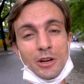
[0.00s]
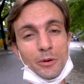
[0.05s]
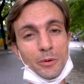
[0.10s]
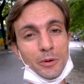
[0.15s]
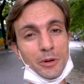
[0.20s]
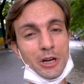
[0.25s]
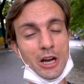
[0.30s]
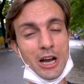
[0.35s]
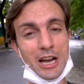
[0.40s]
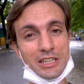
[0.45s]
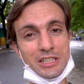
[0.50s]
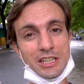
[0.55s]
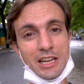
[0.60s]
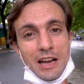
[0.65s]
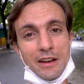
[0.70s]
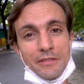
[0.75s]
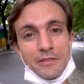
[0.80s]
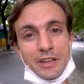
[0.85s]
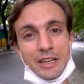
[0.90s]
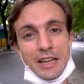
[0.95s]
we are actually
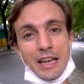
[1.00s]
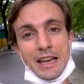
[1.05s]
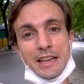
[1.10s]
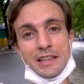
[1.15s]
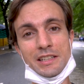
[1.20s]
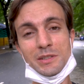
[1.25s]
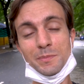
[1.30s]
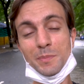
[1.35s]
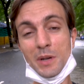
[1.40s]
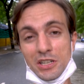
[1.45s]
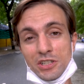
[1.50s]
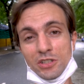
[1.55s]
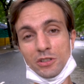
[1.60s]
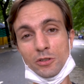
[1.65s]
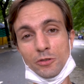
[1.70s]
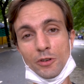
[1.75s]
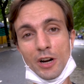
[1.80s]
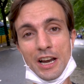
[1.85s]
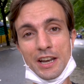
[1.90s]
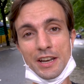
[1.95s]
having a special
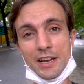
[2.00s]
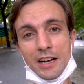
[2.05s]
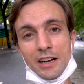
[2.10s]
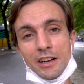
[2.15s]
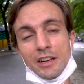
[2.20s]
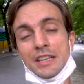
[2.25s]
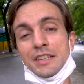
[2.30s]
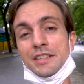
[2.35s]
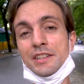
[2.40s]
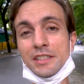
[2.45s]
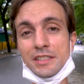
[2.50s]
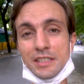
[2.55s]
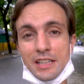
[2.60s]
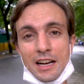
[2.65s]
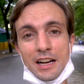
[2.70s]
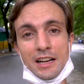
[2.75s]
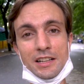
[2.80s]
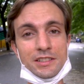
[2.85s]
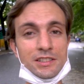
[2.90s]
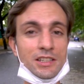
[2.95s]
right now, a
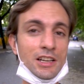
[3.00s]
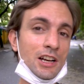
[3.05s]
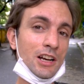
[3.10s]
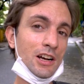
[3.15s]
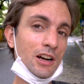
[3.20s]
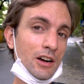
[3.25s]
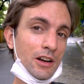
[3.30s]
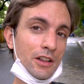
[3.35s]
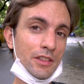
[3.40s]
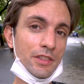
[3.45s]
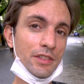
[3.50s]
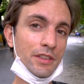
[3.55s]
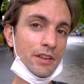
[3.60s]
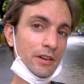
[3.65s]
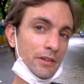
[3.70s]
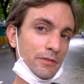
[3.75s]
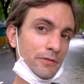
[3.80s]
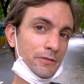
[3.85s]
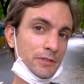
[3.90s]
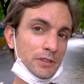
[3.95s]
discount on
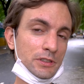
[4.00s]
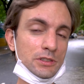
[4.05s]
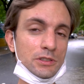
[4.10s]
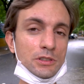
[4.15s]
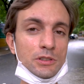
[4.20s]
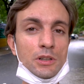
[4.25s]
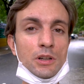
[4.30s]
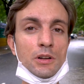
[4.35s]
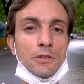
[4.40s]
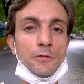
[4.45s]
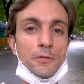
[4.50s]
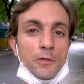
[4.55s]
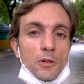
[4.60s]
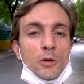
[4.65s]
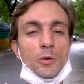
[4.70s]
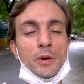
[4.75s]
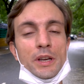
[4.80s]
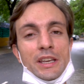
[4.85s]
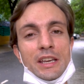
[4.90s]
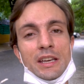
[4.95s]
the full
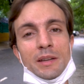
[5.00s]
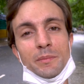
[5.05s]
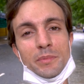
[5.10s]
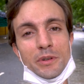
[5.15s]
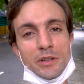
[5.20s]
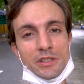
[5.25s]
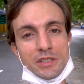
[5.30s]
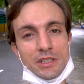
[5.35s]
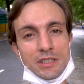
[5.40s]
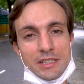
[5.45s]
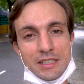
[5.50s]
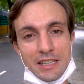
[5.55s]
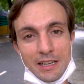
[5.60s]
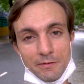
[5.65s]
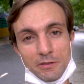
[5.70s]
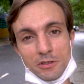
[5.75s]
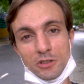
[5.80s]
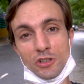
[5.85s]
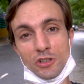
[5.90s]
4-week in-person TEFL